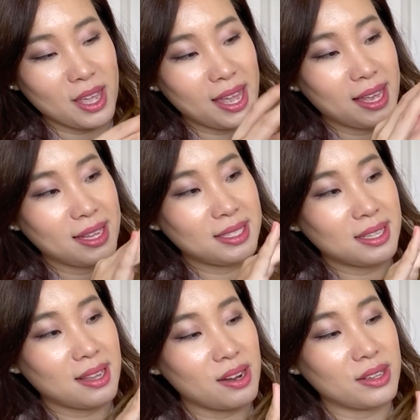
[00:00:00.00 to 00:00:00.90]
And
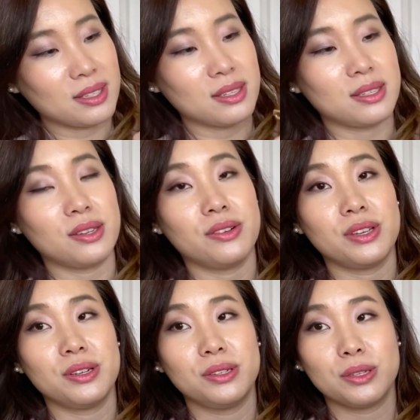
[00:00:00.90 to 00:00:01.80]
there is a
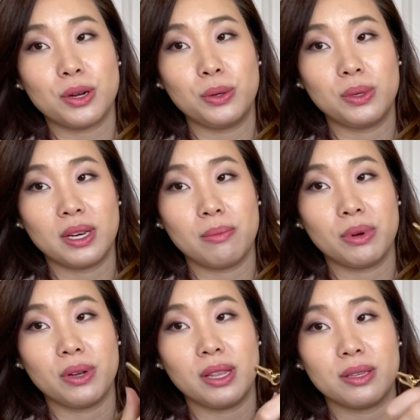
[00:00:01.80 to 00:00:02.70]
serial code
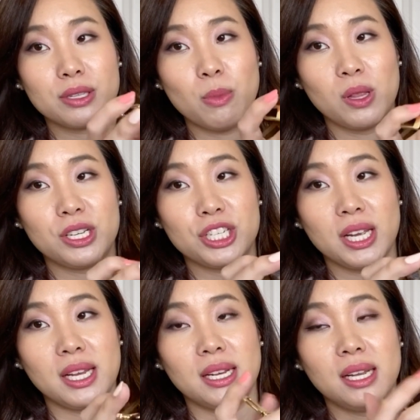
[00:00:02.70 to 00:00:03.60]
number in the smaller
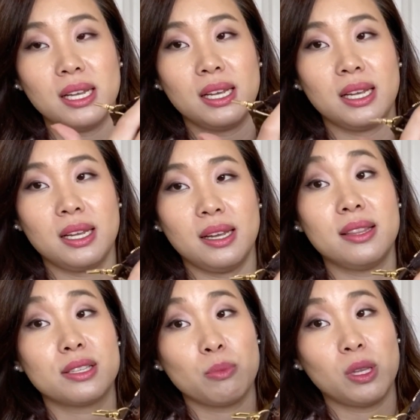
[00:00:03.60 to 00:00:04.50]
chain, in the
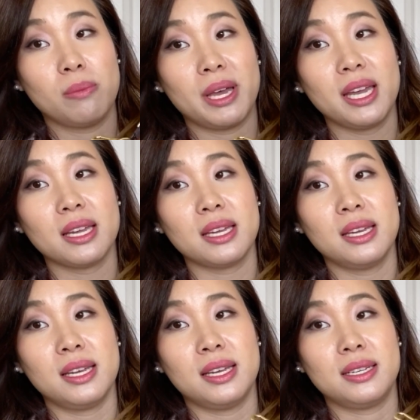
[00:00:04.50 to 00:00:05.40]
smaller bag.
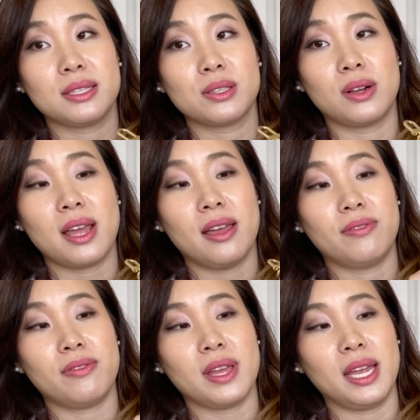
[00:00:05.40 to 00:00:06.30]
It does not have
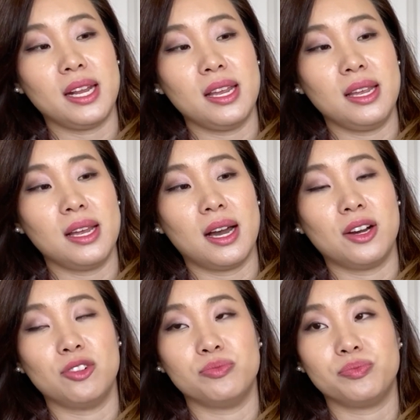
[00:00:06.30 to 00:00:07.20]
any
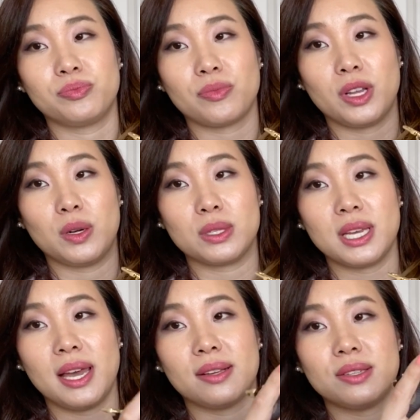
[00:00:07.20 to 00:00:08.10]

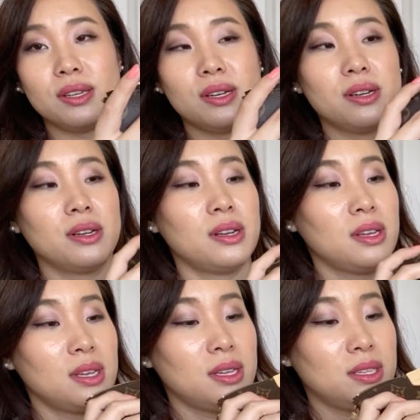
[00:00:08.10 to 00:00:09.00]
tags here,
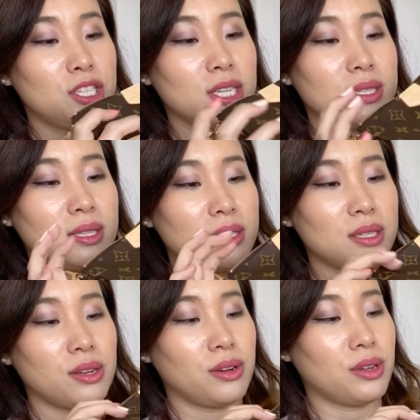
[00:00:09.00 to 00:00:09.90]
just the
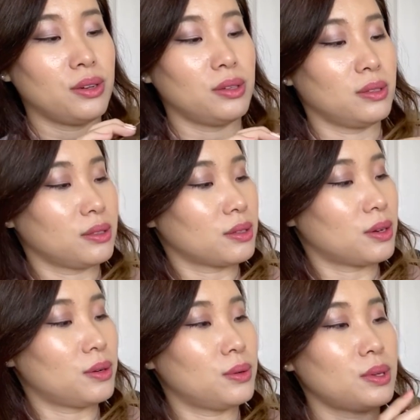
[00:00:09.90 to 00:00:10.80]
serial
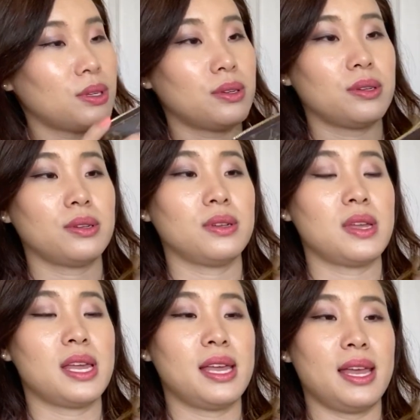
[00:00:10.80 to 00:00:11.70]
code.
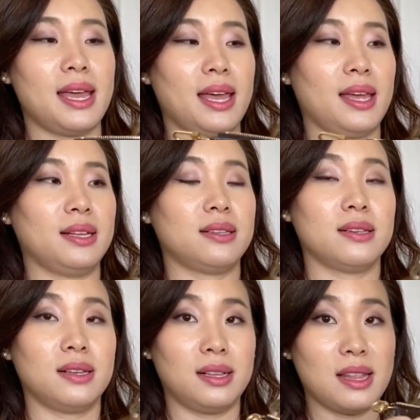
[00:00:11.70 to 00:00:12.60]
And
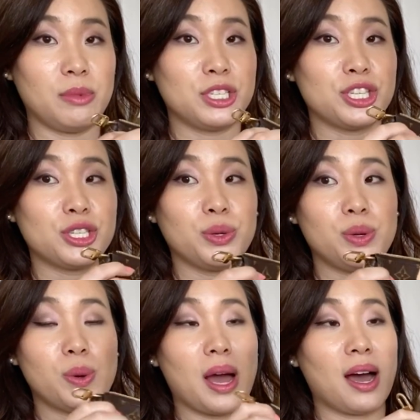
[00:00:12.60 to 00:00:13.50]
let me just show
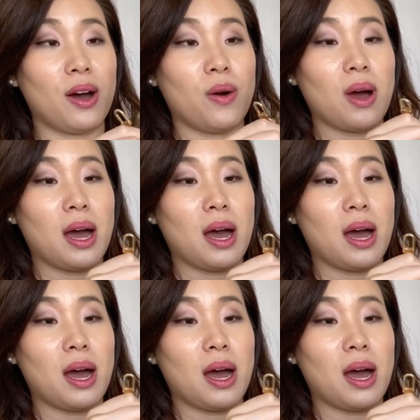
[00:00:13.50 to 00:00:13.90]
you how